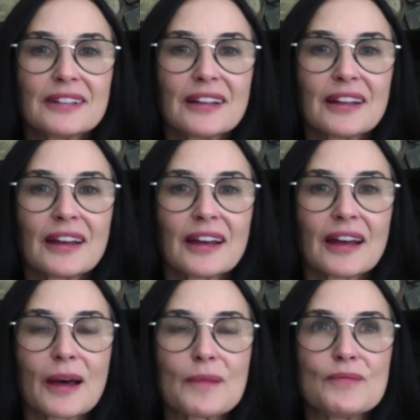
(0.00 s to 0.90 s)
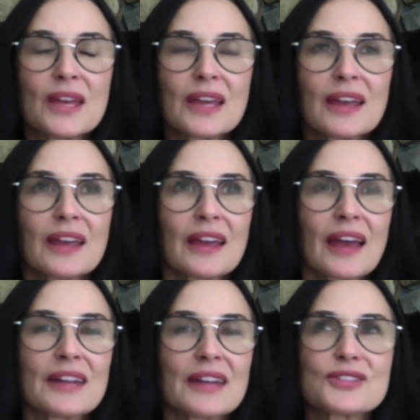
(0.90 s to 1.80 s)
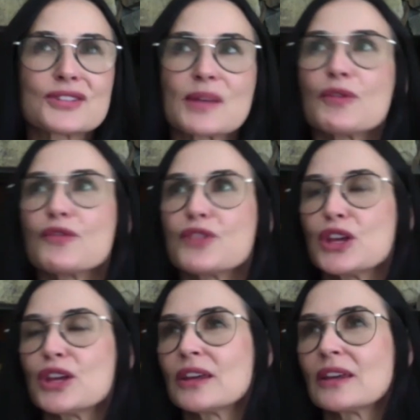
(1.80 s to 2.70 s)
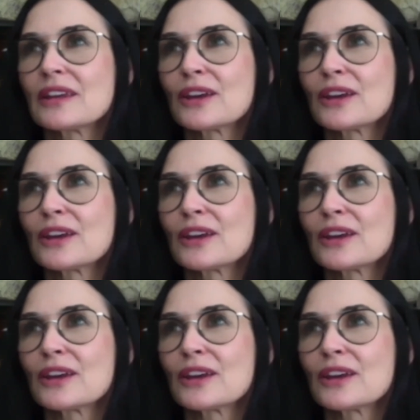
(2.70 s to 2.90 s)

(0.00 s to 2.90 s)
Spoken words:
And some of the